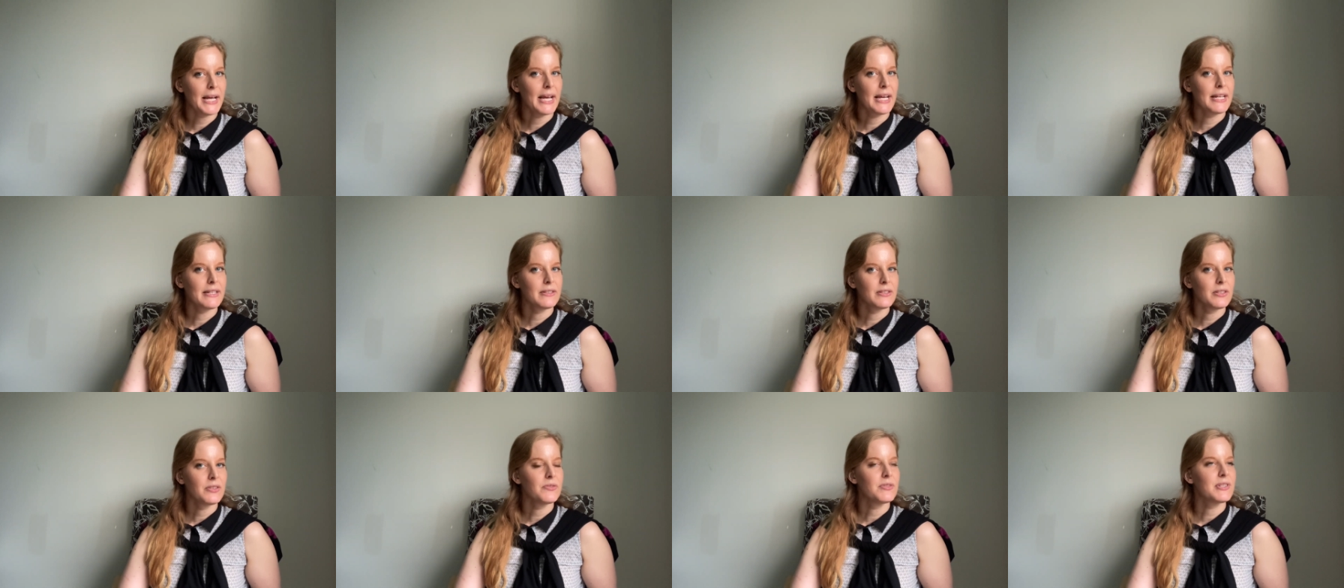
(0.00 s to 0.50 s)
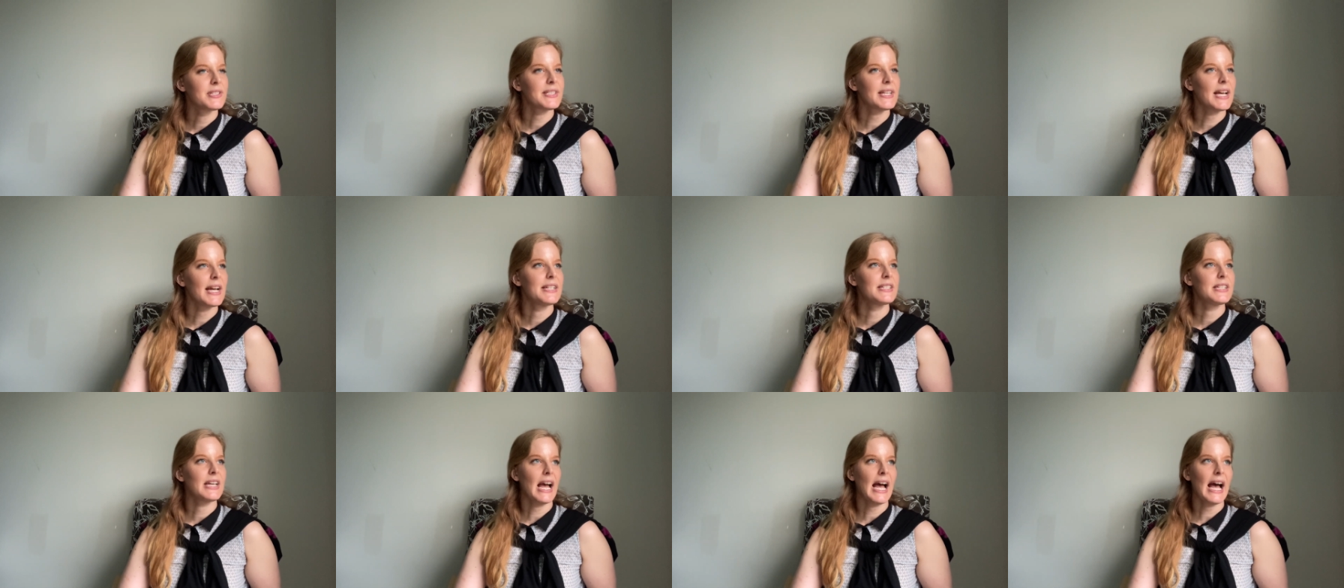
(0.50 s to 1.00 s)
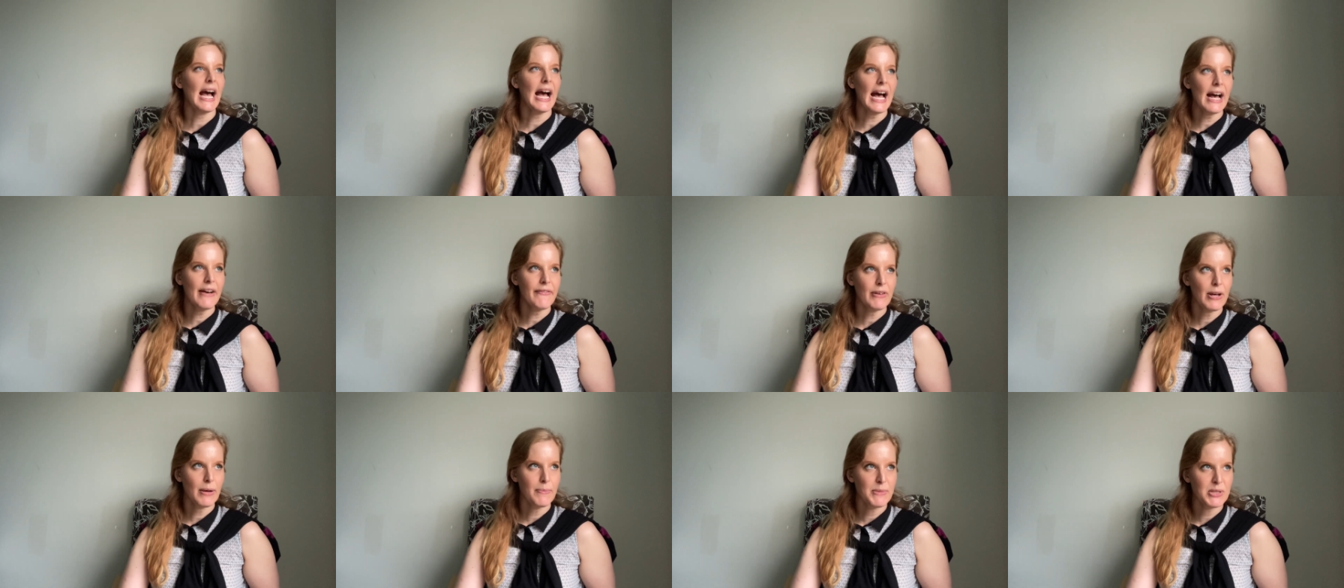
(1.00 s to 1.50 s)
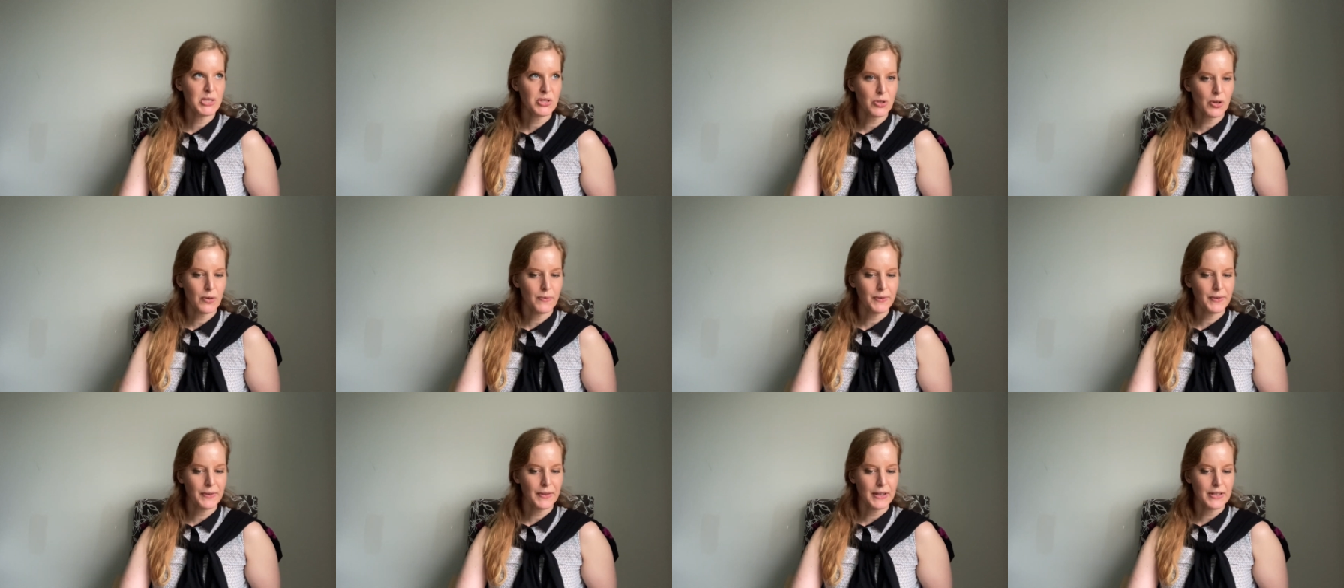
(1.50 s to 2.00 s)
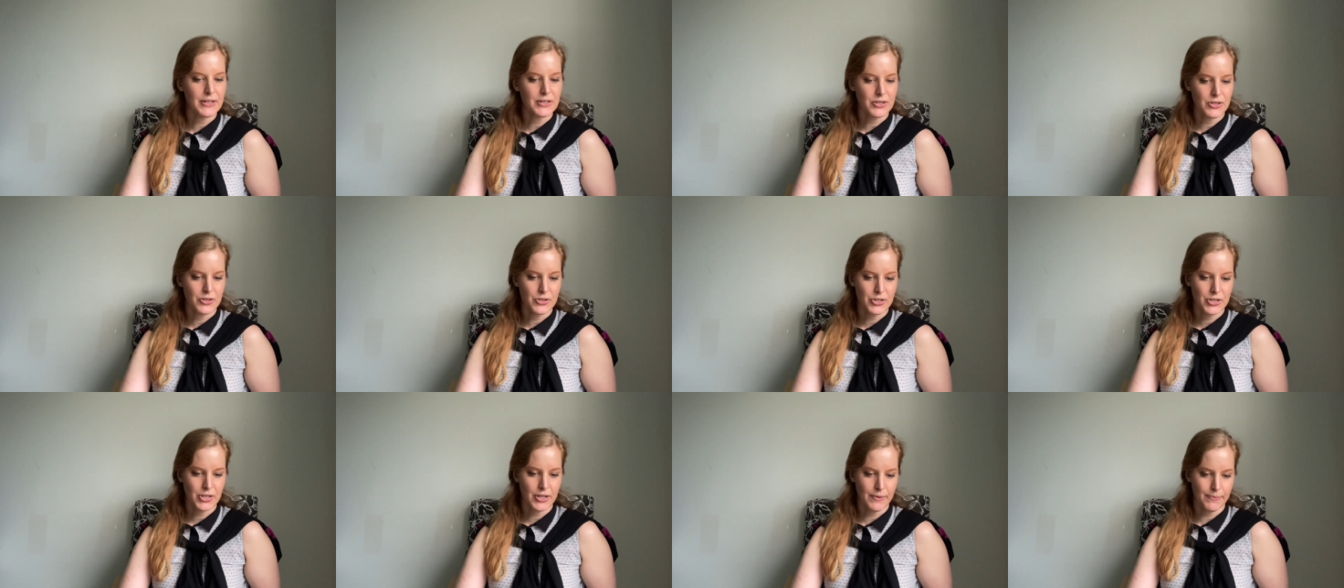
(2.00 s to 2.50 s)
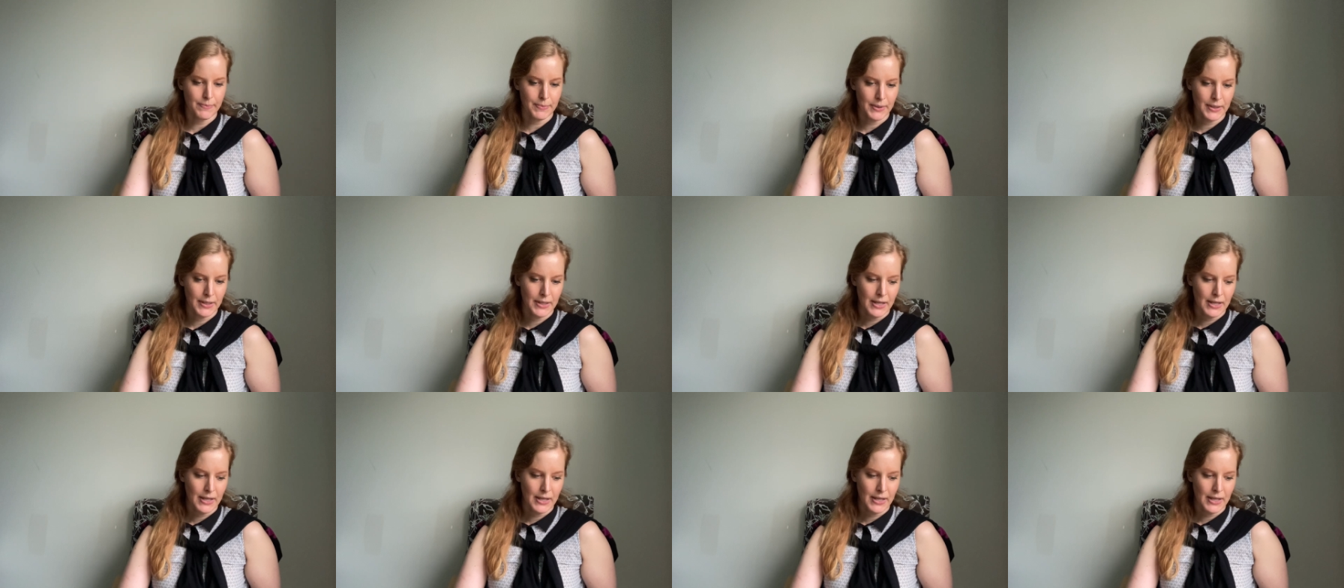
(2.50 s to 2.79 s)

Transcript: and you decide to have a mature relationship,